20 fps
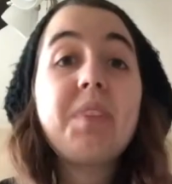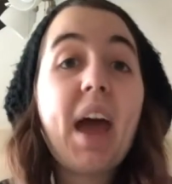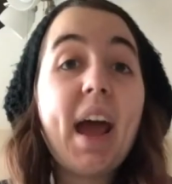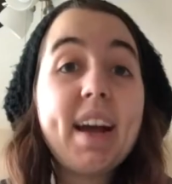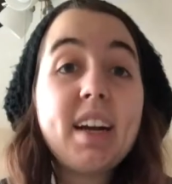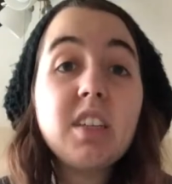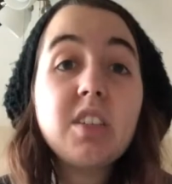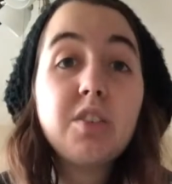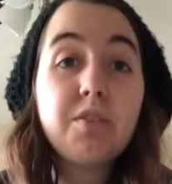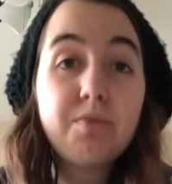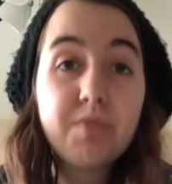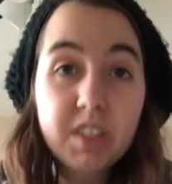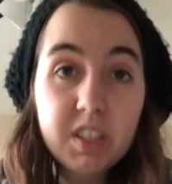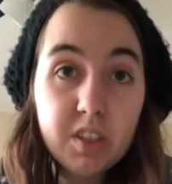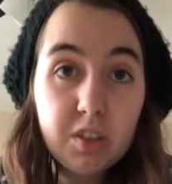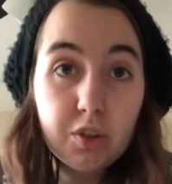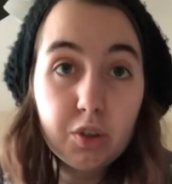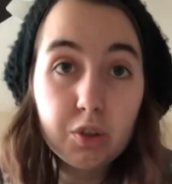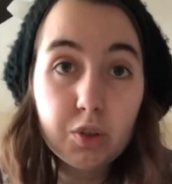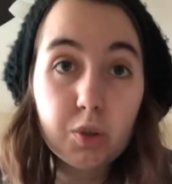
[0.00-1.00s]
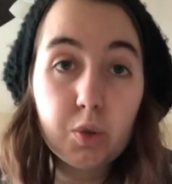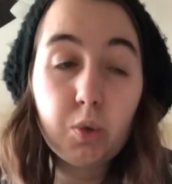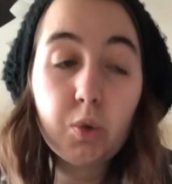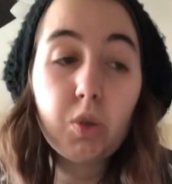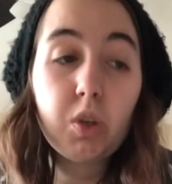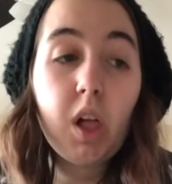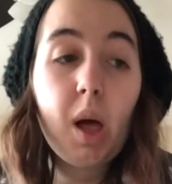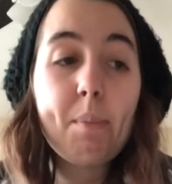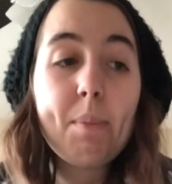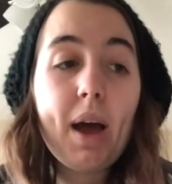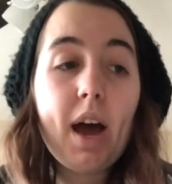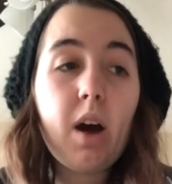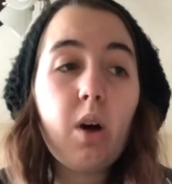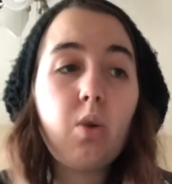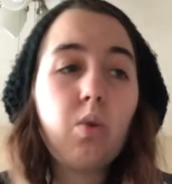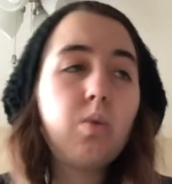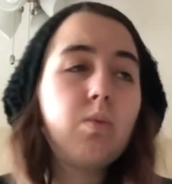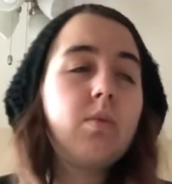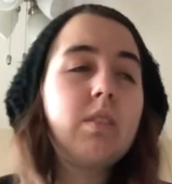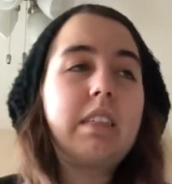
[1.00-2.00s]
I got to visit the school
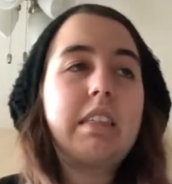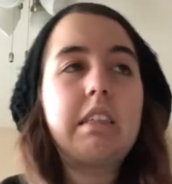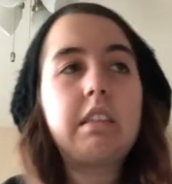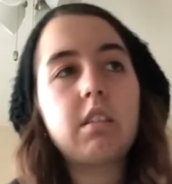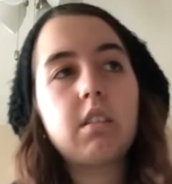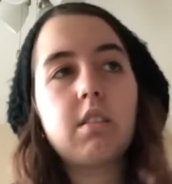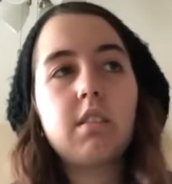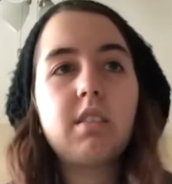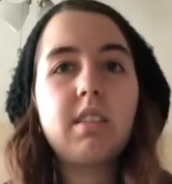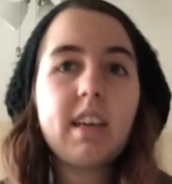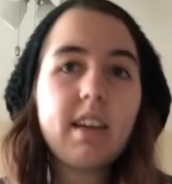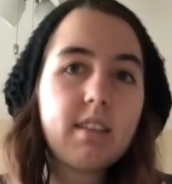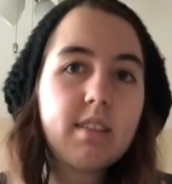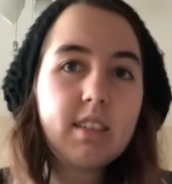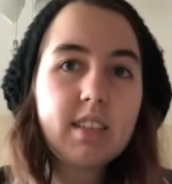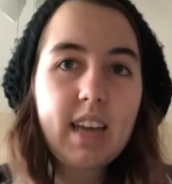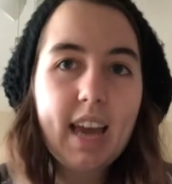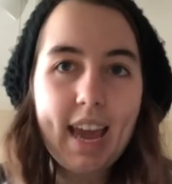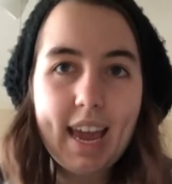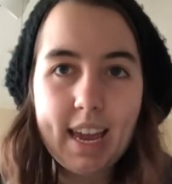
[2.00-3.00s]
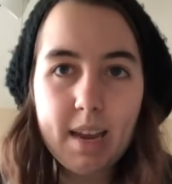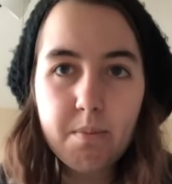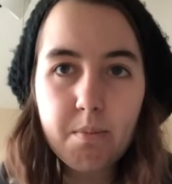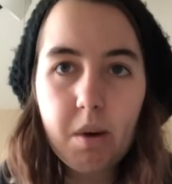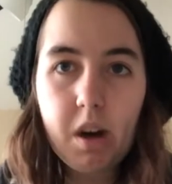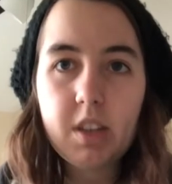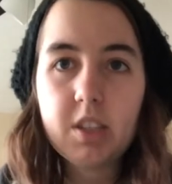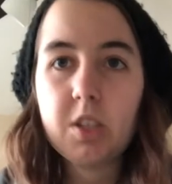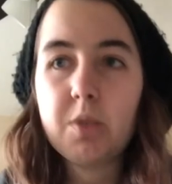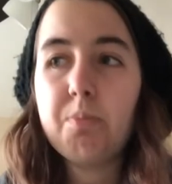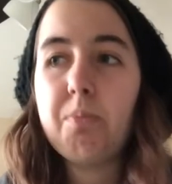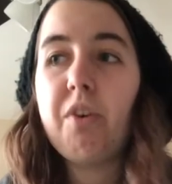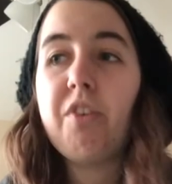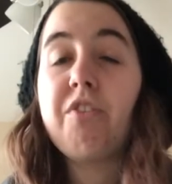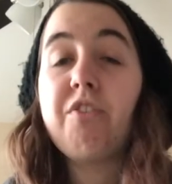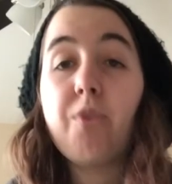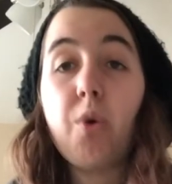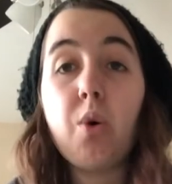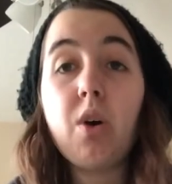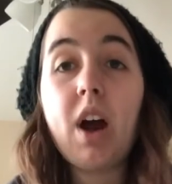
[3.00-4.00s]
about six to eight months
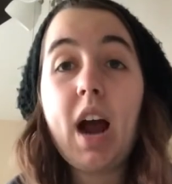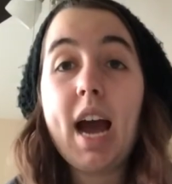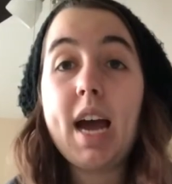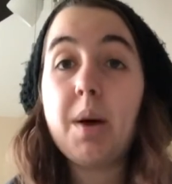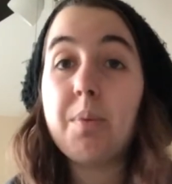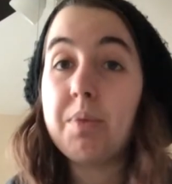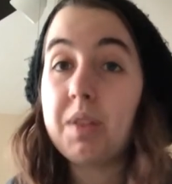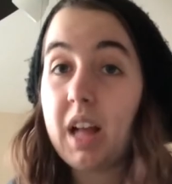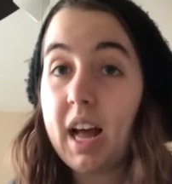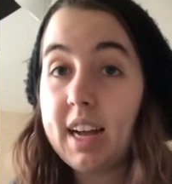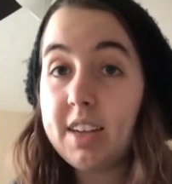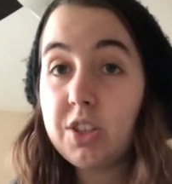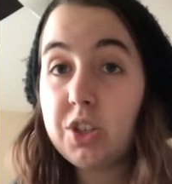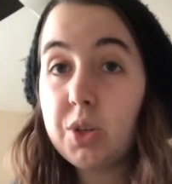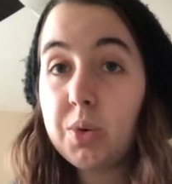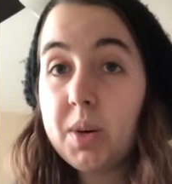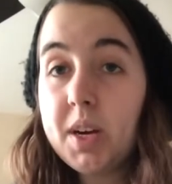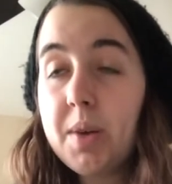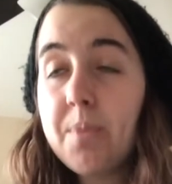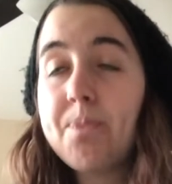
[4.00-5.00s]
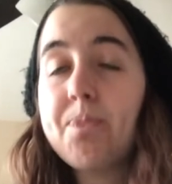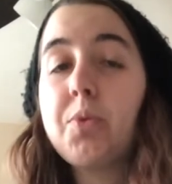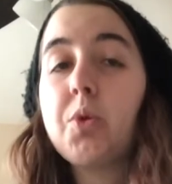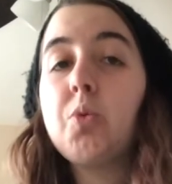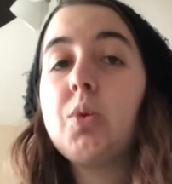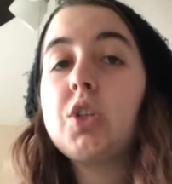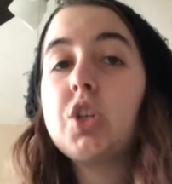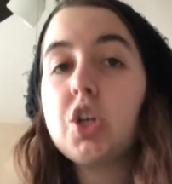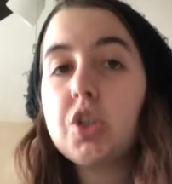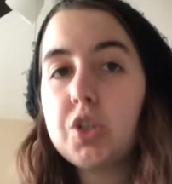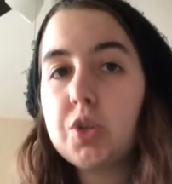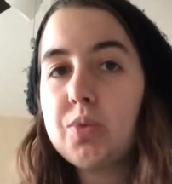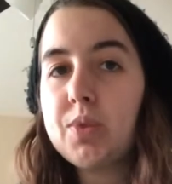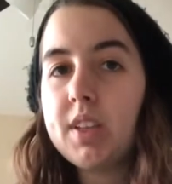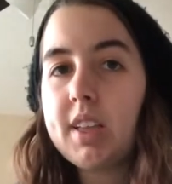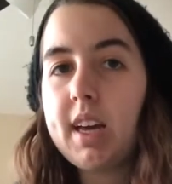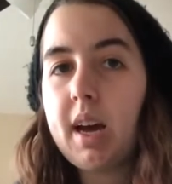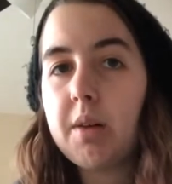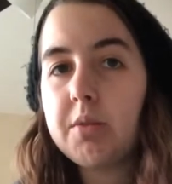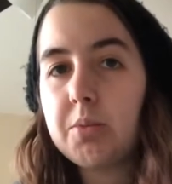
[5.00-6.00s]
before I applied to it, which also
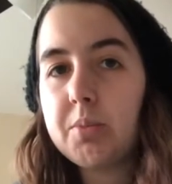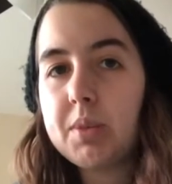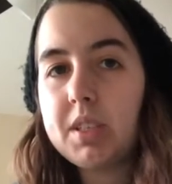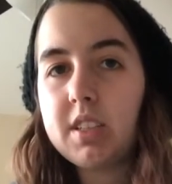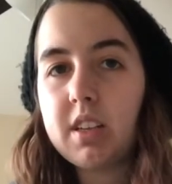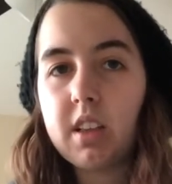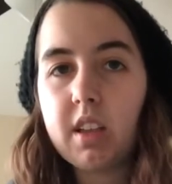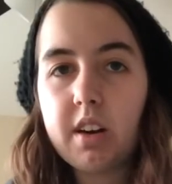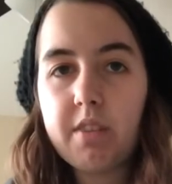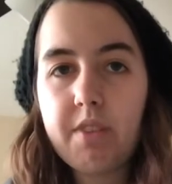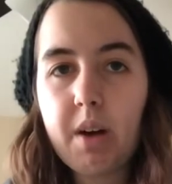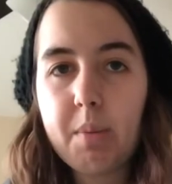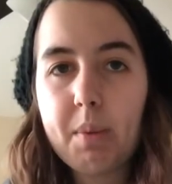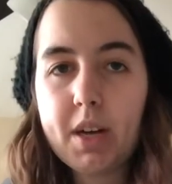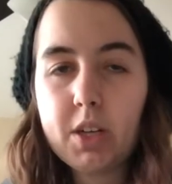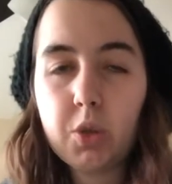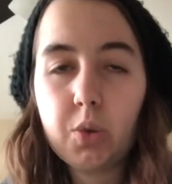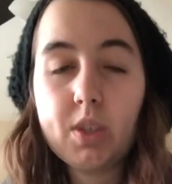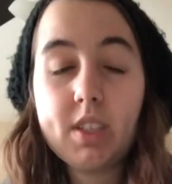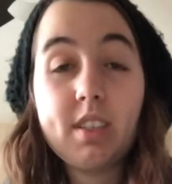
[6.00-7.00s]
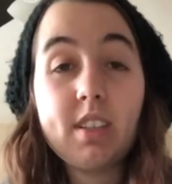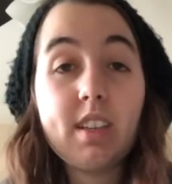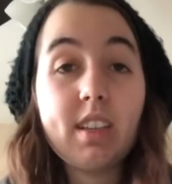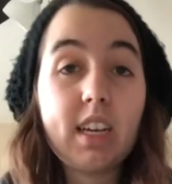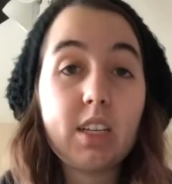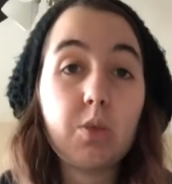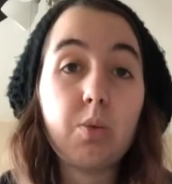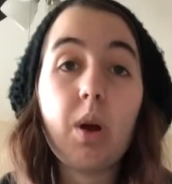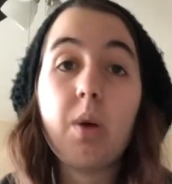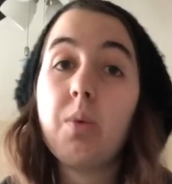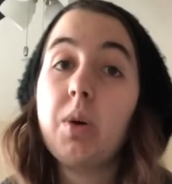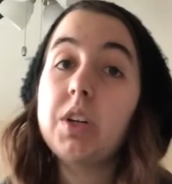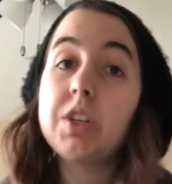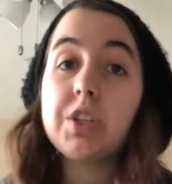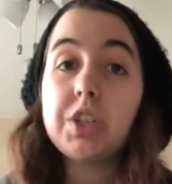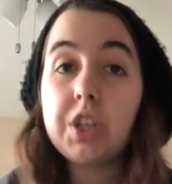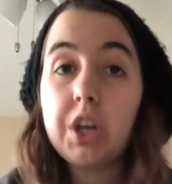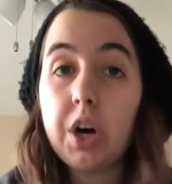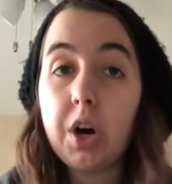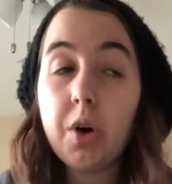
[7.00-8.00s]
really helped me solidify my choice that that's where I wanted
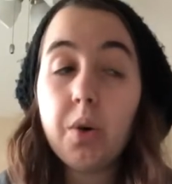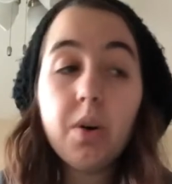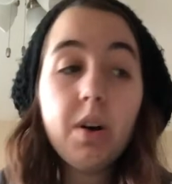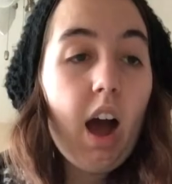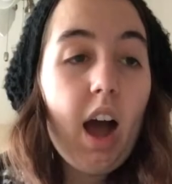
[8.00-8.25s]
to go.